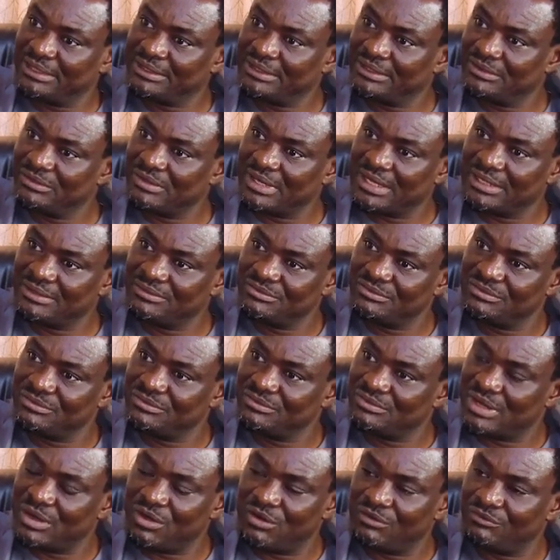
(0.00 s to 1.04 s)
Then
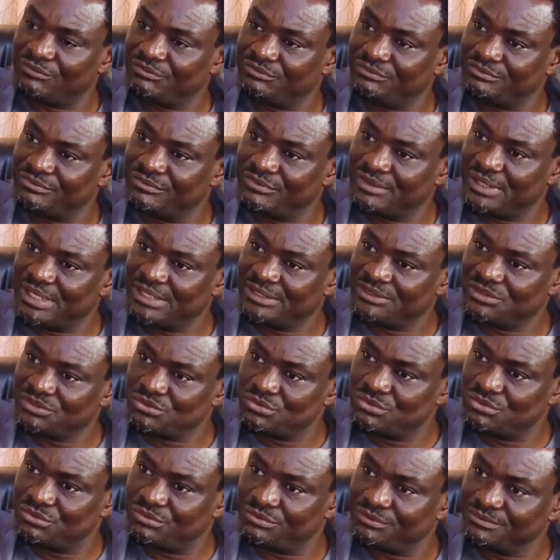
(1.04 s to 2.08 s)
you're off. You're in
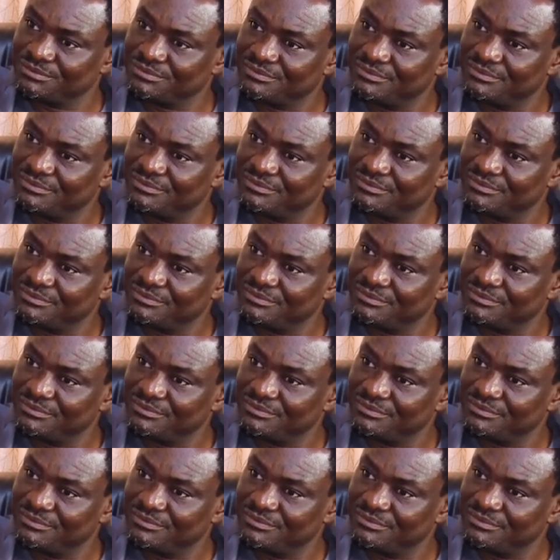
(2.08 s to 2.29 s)
school.